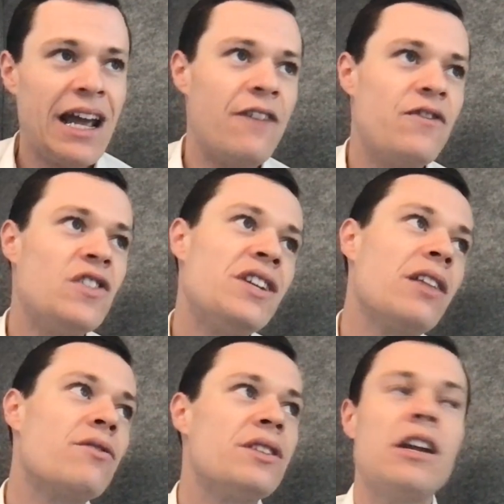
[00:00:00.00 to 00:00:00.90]
If the
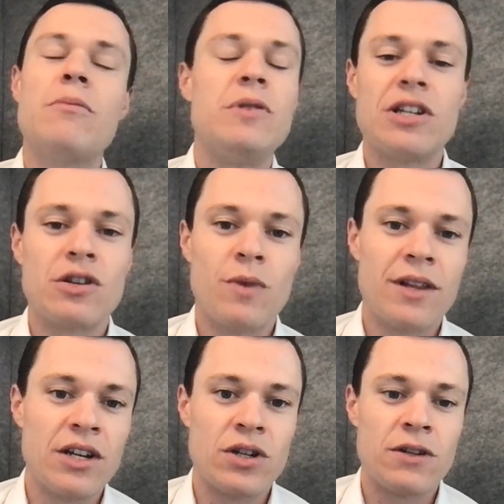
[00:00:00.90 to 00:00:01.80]
seller is then in a position
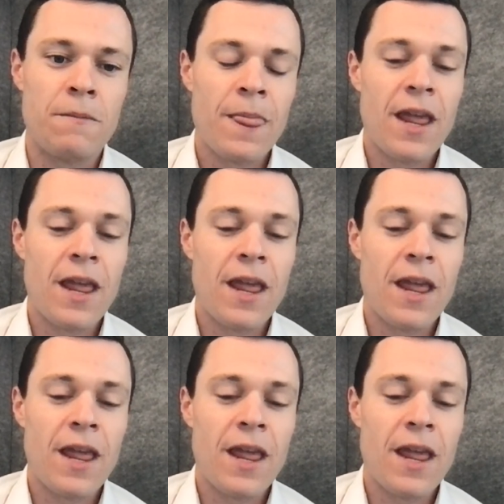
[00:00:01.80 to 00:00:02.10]
where they're just